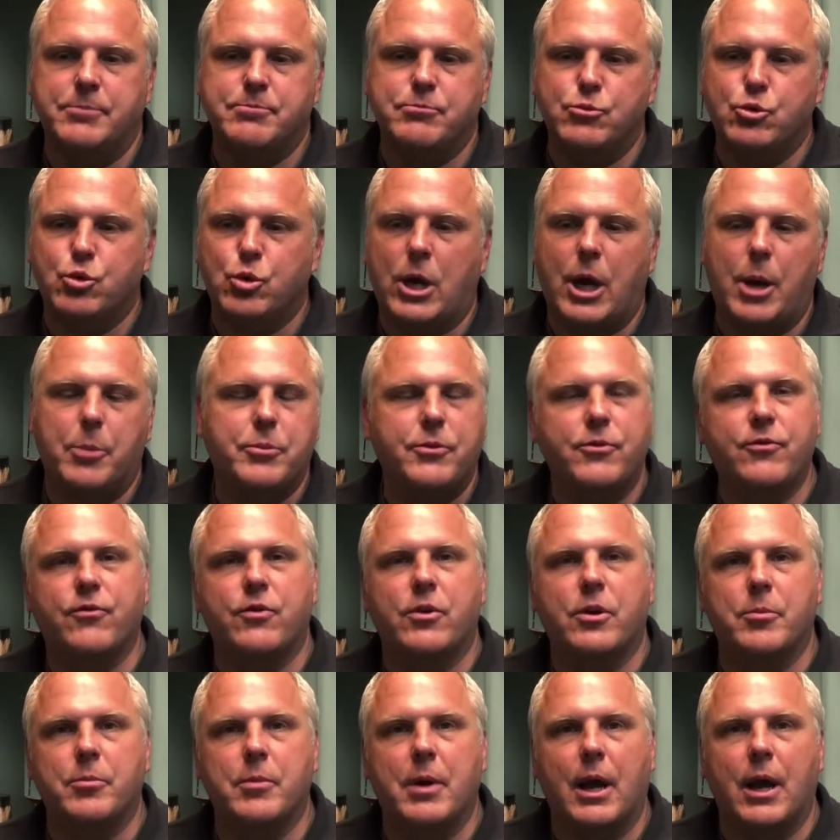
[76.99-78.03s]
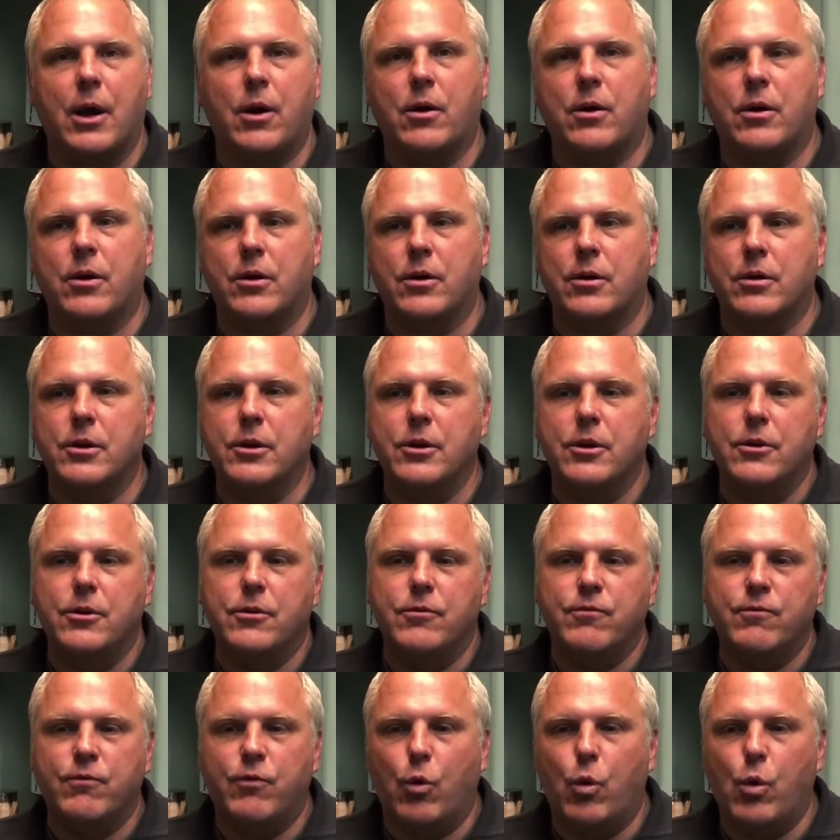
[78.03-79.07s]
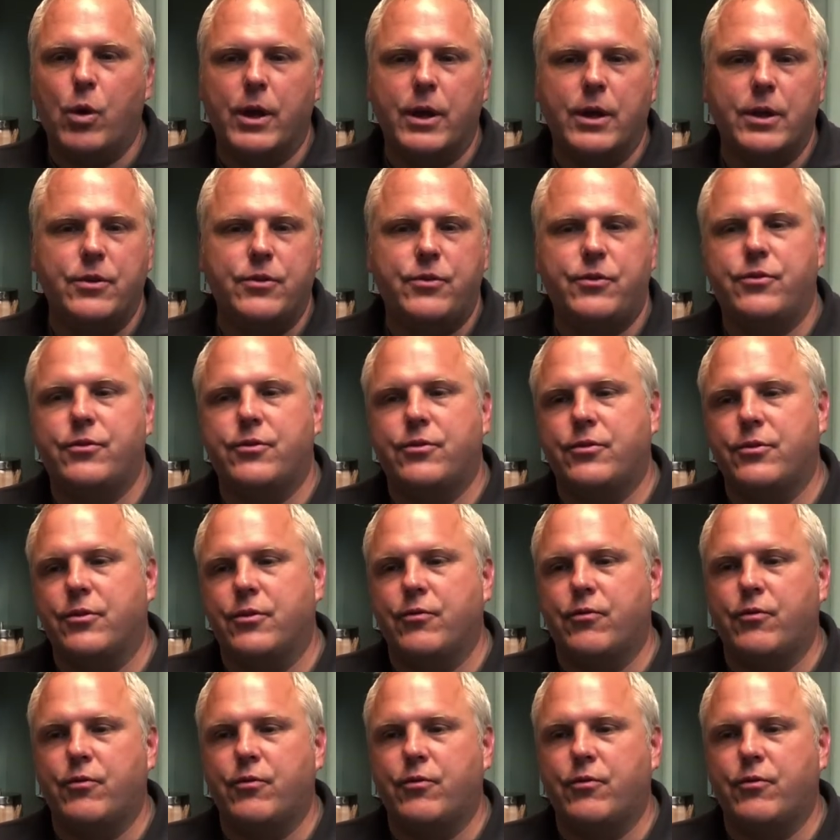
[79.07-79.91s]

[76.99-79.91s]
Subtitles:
drops from our voice,